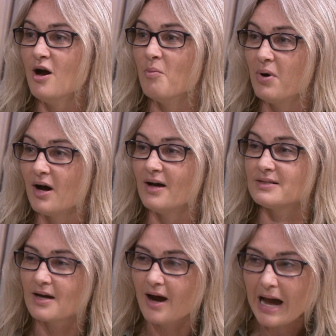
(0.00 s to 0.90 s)

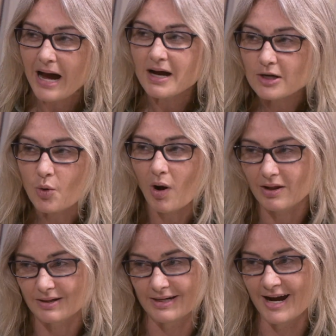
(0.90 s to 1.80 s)
But a high
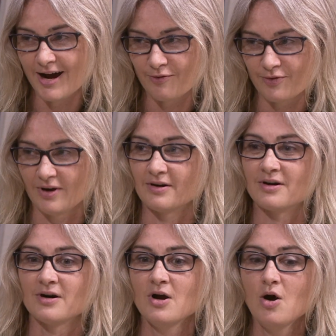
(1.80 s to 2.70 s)
quality half
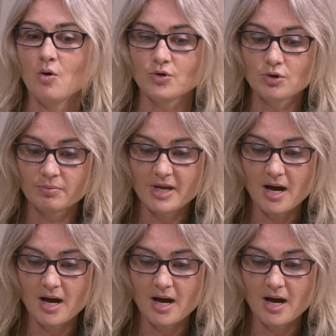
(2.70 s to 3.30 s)
runner, you'll be